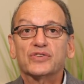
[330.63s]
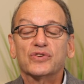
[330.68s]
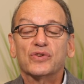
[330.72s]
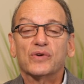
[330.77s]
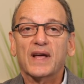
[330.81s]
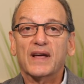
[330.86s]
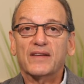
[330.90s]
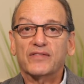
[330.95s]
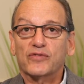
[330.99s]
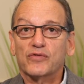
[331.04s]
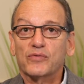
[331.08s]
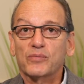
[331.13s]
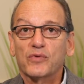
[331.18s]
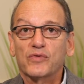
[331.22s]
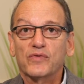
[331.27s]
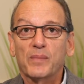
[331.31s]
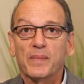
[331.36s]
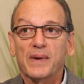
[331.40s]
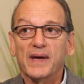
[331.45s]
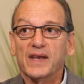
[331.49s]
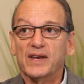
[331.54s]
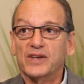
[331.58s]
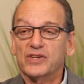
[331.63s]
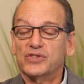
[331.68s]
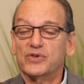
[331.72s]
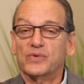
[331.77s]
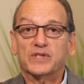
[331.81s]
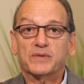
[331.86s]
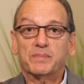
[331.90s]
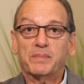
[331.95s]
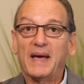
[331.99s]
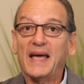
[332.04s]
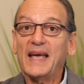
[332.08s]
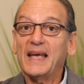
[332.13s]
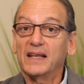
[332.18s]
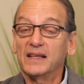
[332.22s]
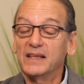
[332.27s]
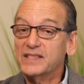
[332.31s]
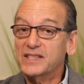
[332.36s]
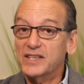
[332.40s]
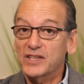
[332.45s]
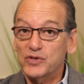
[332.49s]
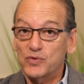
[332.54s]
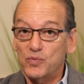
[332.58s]
You don't have to remove the bandage, so it's
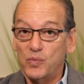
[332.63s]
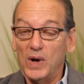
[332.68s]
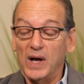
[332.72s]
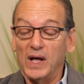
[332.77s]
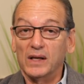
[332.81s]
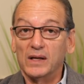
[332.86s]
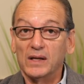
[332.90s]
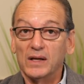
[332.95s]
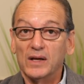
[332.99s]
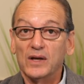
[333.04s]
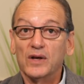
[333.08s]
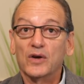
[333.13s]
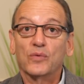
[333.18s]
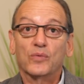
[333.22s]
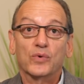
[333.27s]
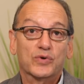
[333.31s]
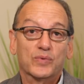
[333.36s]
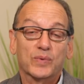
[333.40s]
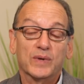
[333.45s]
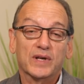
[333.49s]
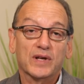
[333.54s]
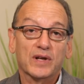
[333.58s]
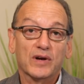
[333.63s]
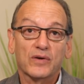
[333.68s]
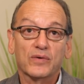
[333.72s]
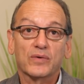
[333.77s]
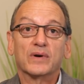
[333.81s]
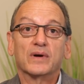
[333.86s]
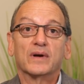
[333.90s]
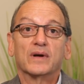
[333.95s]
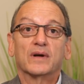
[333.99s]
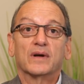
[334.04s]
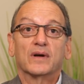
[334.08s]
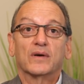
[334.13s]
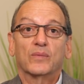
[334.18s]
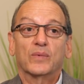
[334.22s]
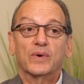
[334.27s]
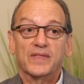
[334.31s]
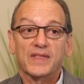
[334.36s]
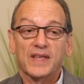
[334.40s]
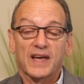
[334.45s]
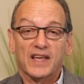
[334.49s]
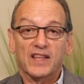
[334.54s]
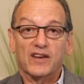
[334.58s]
painless as well, which we know
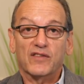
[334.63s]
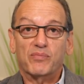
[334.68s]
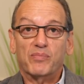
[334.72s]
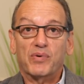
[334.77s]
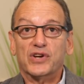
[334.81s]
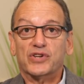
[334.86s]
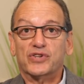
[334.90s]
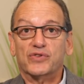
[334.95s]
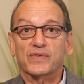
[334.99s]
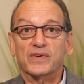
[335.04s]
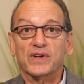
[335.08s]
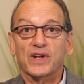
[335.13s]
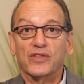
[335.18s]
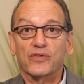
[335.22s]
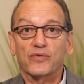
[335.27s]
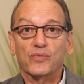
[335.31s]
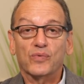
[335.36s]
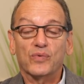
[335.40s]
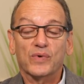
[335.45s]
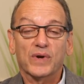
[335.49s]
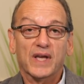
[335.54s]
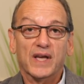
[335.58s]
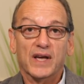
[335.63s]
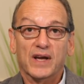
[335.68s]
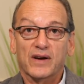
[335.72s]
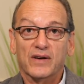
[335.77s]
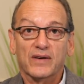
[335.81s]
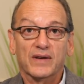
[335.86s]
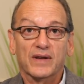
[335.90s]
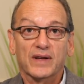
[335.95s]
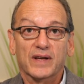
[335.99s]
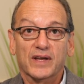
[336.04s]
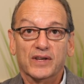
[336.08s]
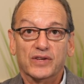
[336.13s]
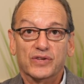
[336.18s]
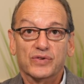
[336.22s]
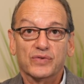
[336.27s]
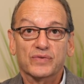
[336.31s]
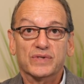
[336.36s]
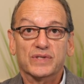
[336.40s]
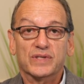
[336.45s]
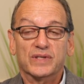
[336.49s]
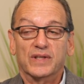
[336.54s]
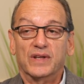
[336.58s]
with negative pressure and other wound care
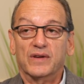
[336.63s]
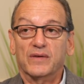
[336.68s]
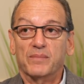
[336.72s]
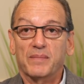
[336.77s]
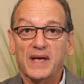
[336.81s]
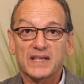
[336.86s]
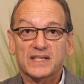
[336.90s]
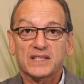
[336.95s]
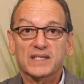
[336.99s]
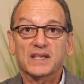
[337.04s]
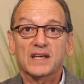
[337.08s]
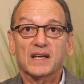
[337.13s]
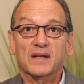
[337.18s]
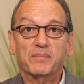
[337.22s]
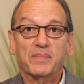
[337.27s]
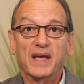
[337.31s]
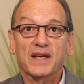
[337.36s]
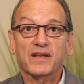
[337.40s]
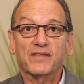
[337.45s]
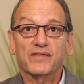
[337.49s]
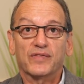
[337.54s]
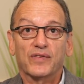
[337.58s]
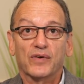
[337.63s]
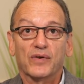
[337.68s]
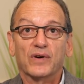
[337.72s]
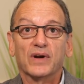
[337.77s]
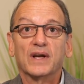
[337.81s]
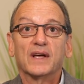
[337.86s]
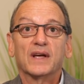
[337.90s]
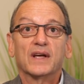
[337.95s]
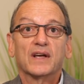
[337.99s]
issues, they're messy and painful.